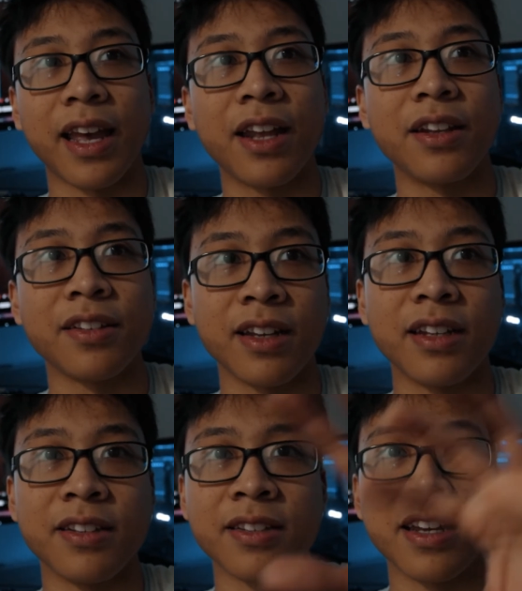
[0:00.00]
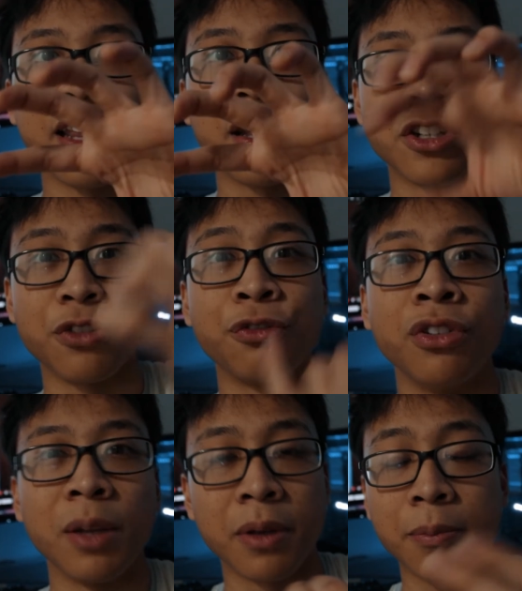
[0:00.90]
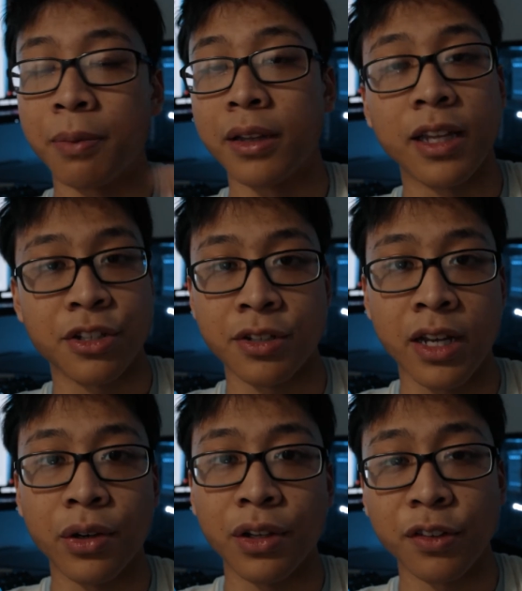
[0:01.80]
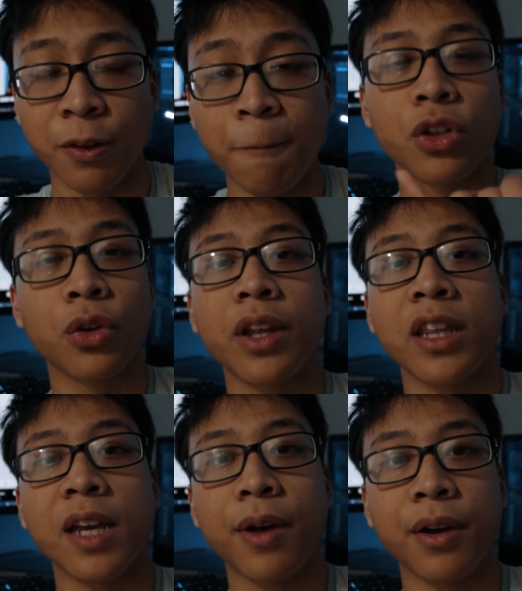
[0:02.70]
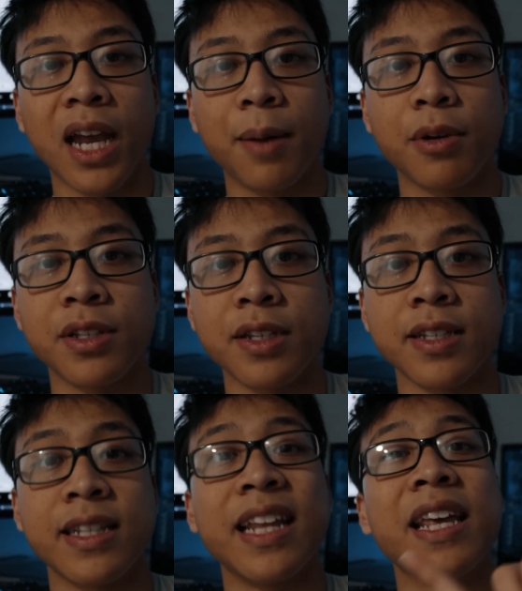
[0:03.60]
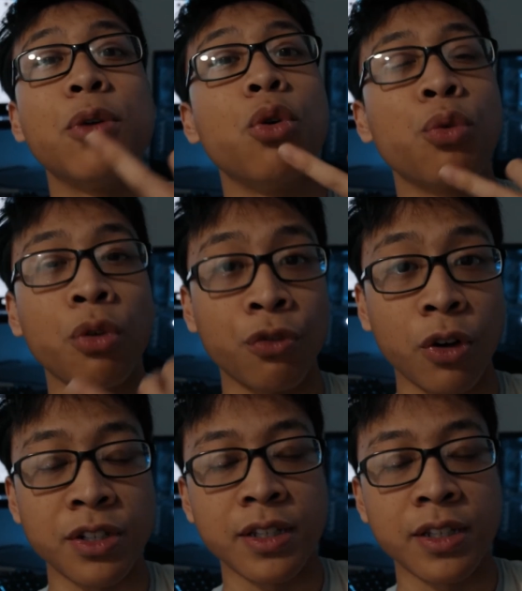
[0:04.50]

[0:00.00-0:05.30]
that and decided to say that they should flip it, but that's just how it is. So the great thing about cameras is that they will reverse